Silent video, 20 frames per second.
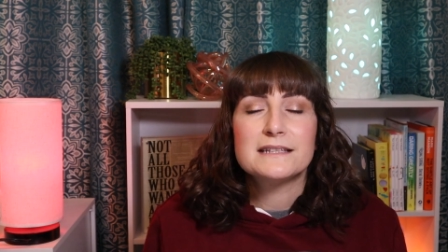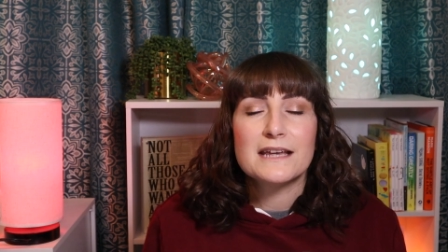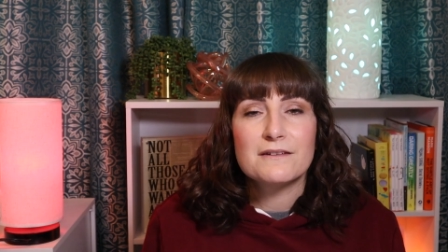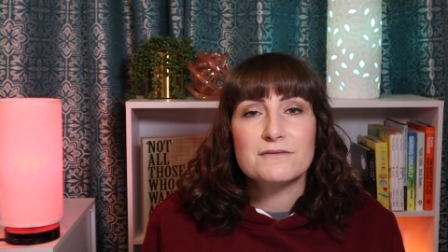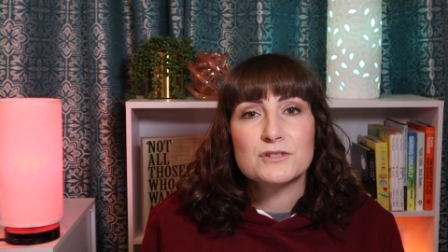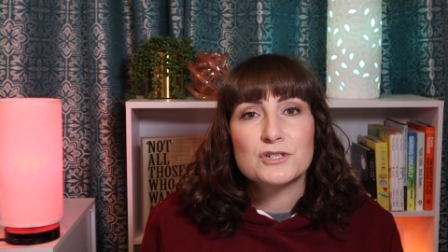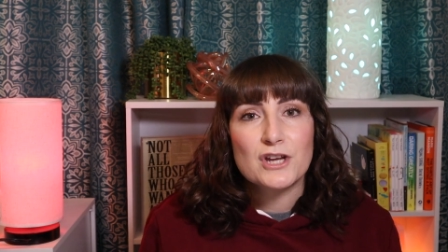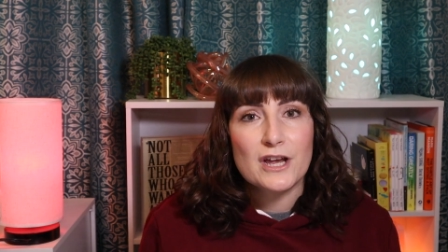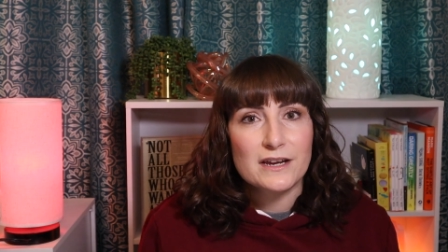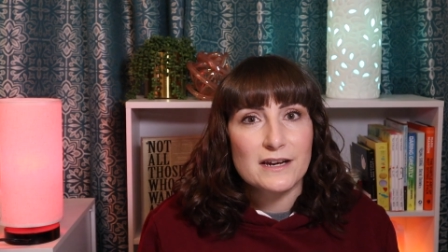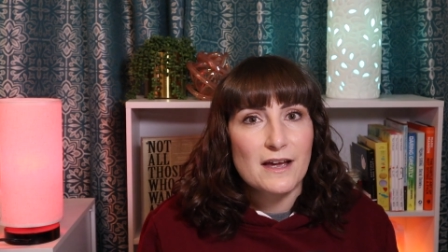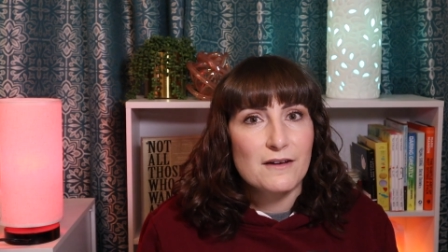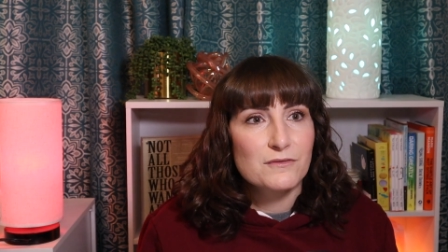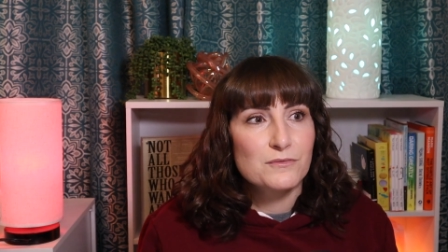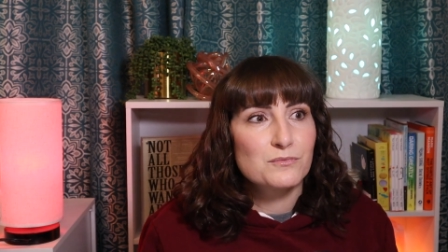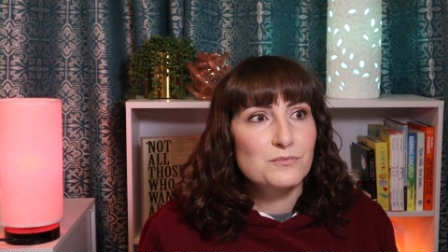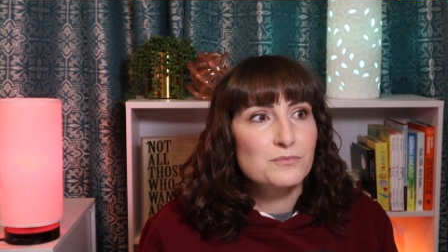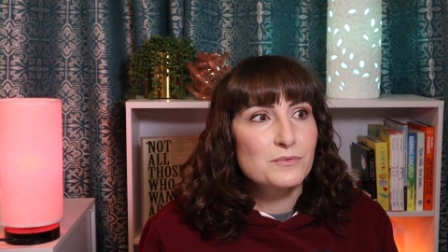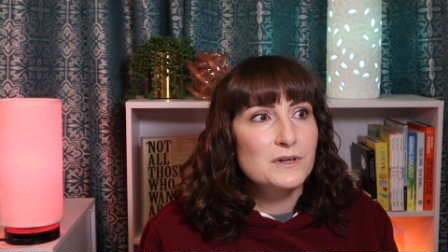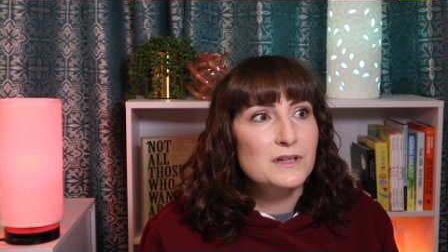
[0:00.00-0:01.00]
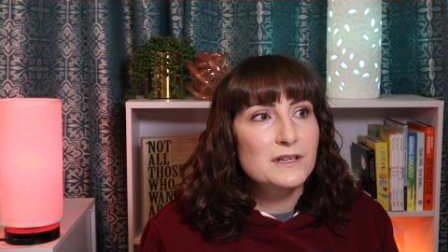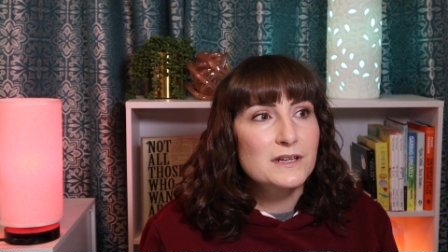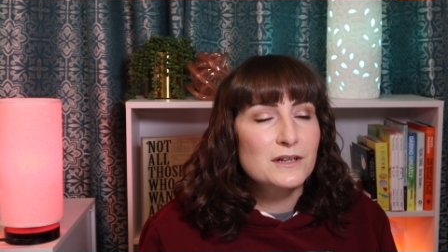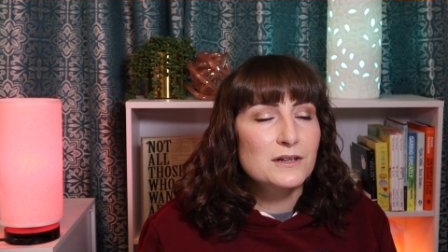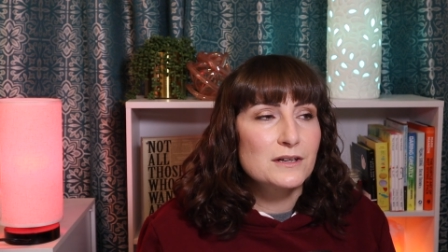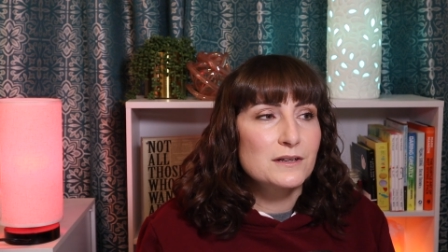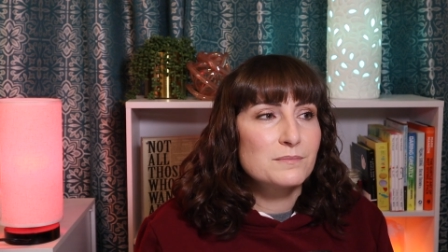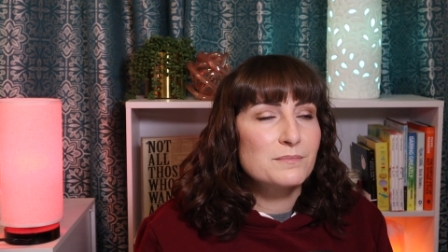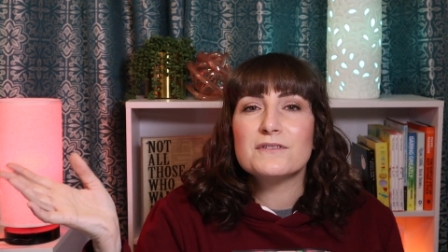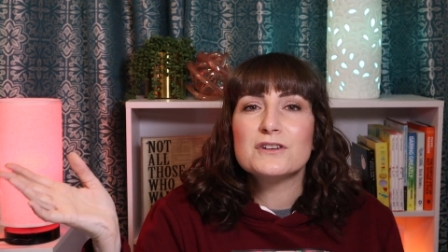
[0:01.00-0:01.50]
Dave and Chan have a really
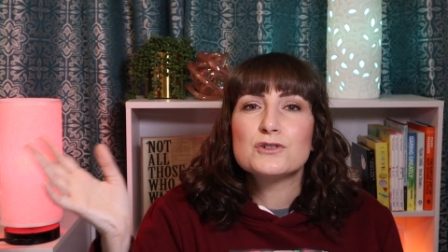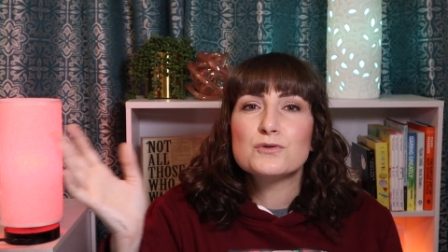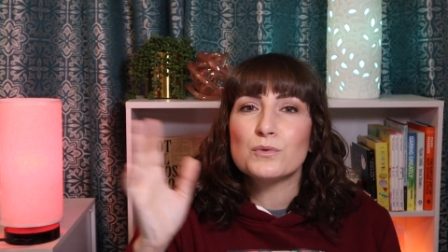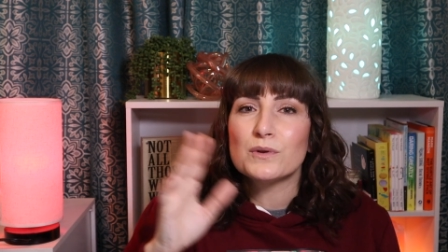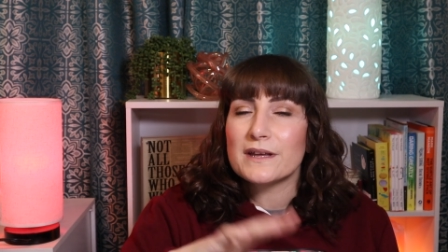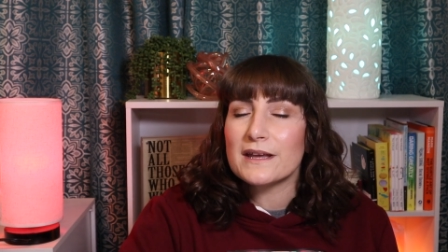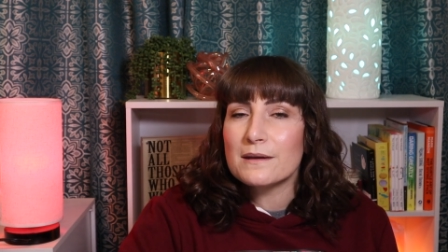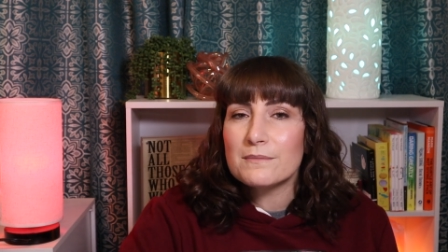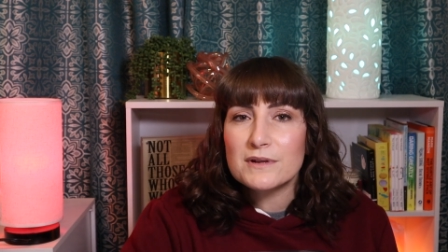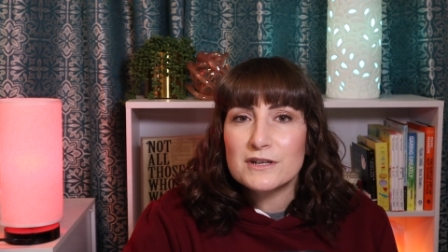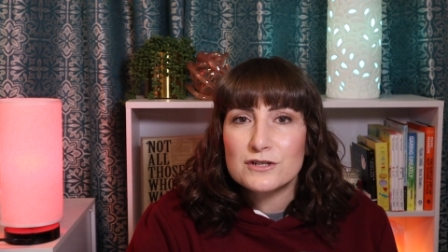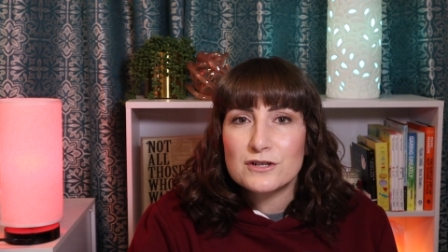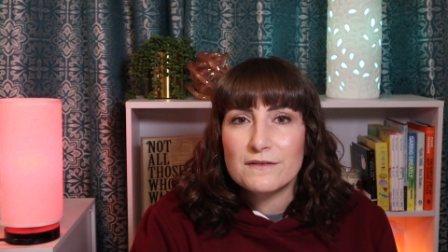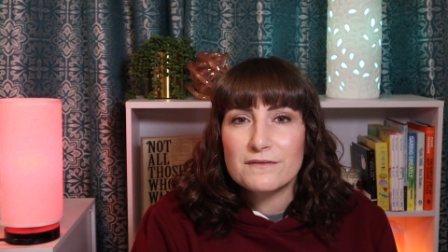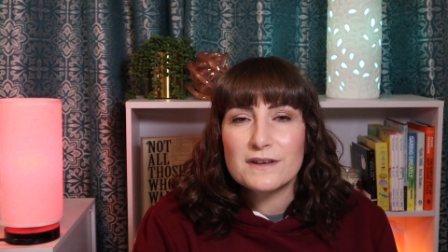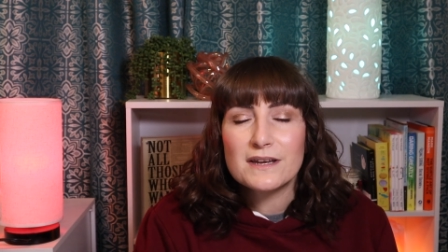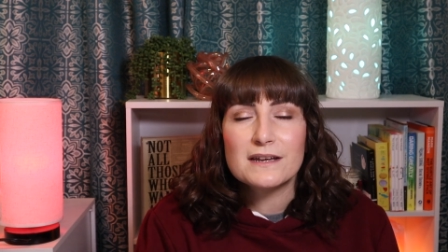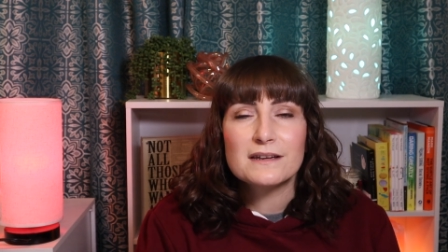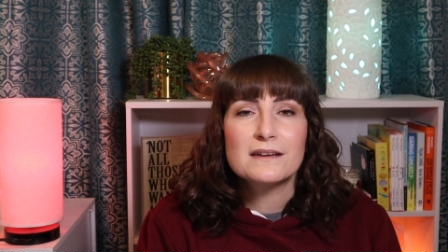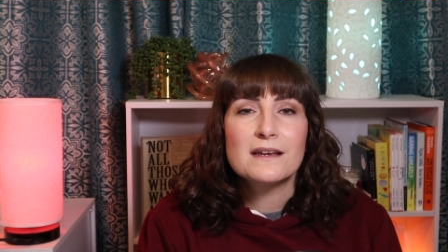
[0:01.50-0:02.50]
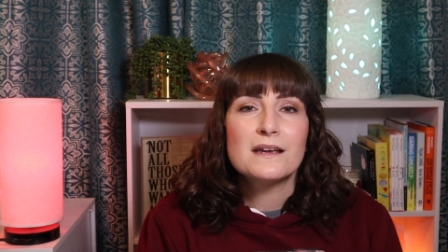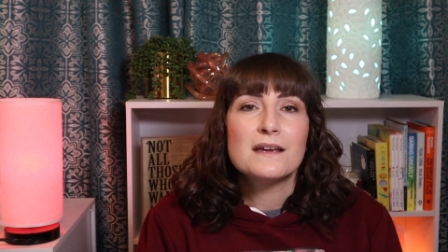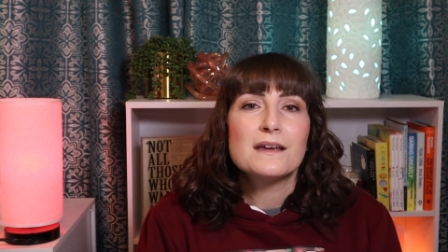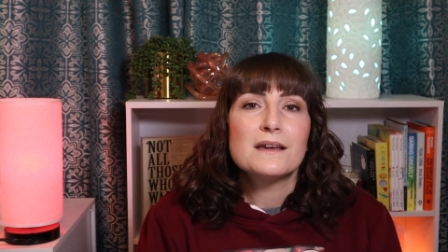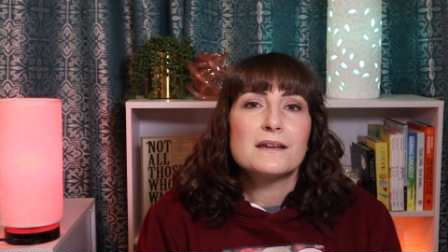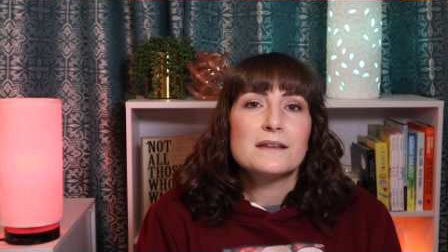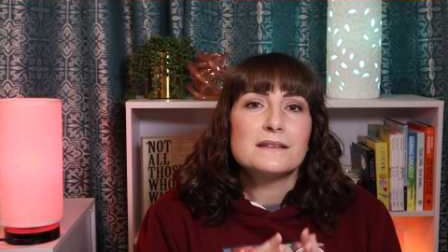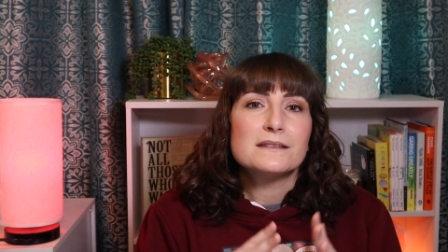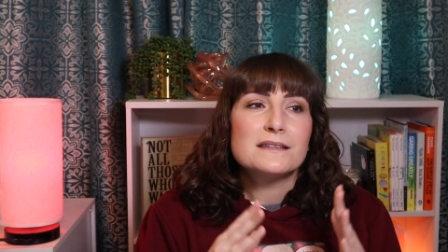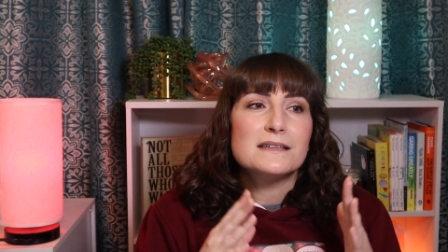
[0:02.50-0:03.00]
good visual image of it.
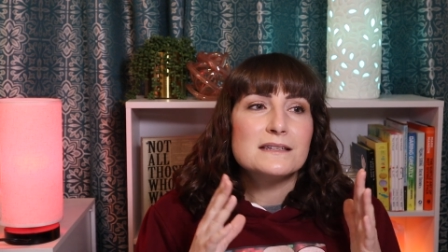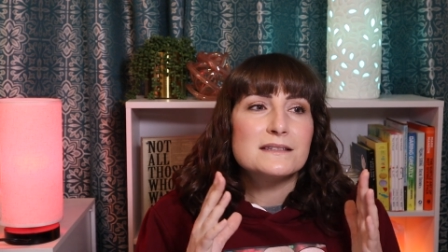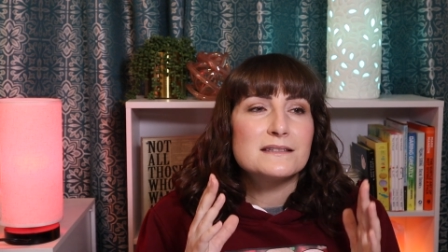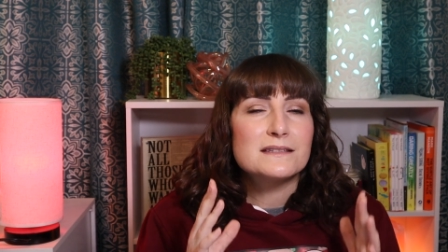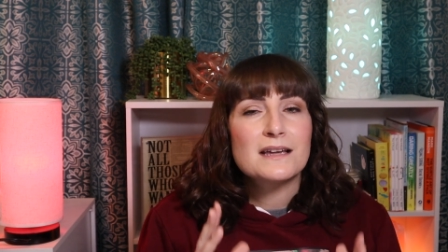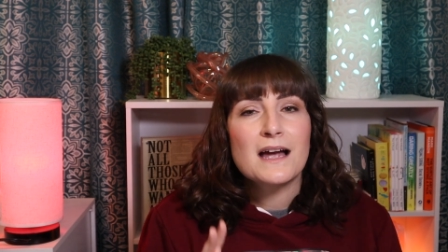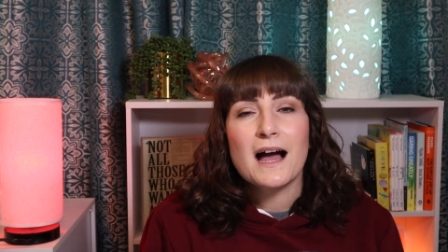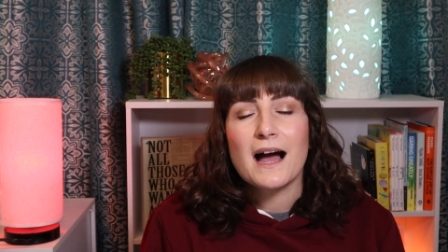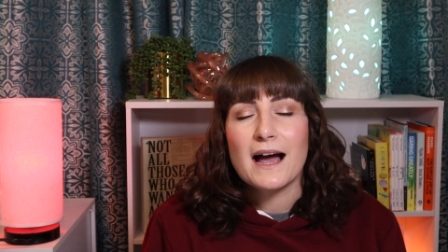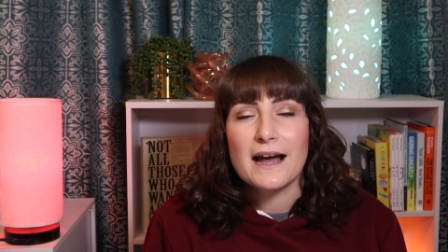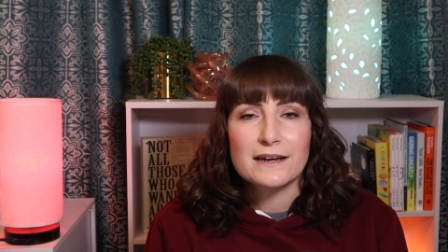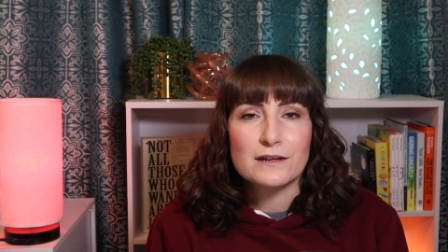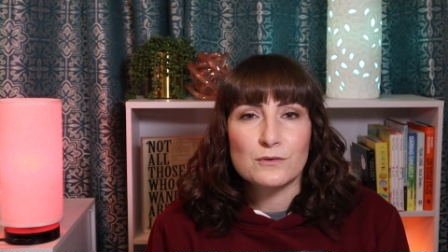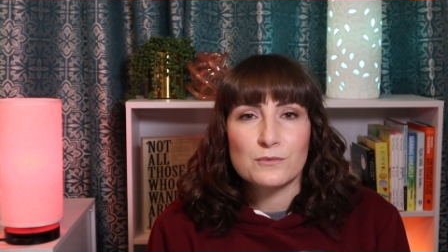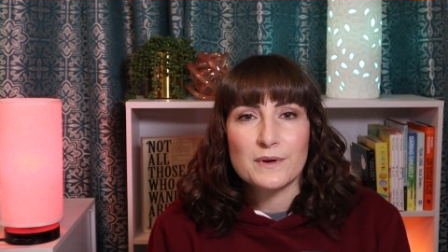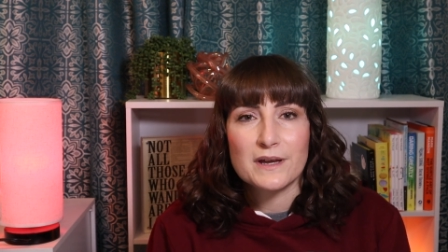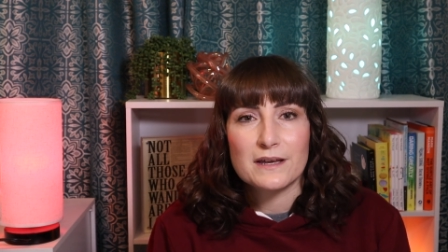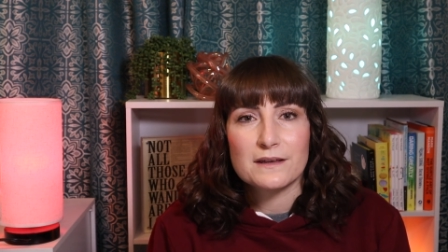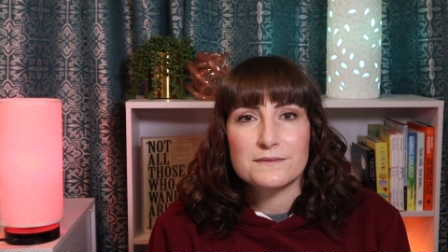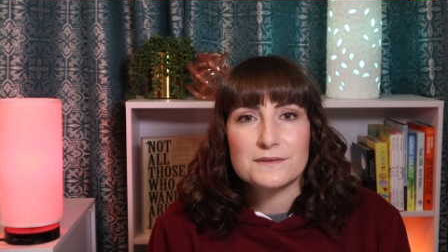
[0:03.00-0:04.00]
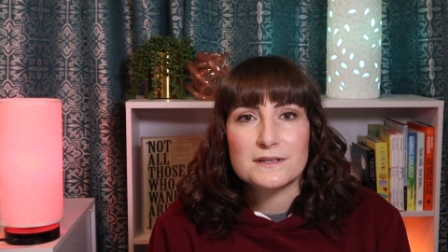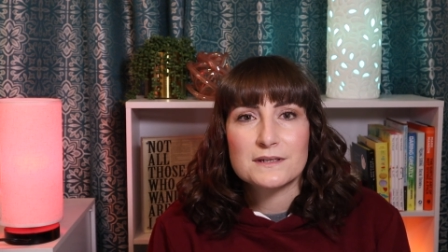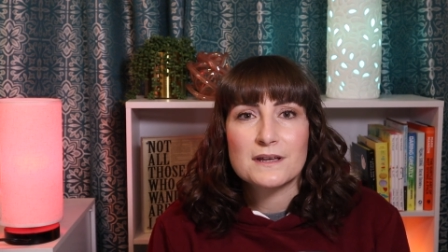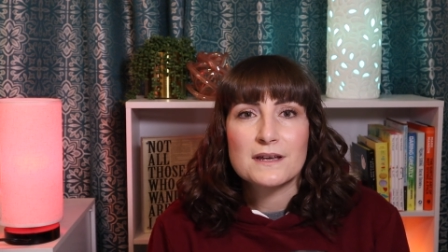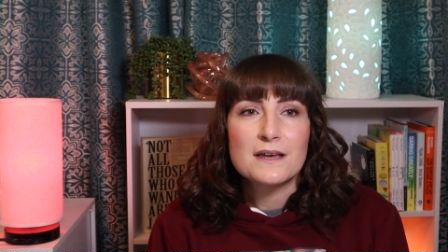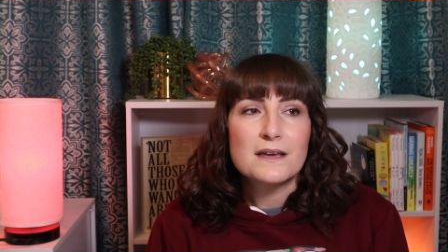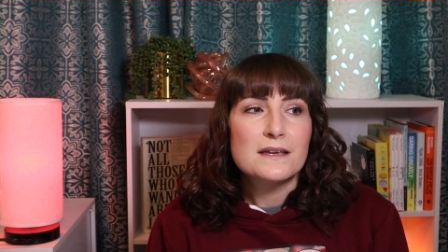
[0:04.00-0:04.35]
These tidal waves.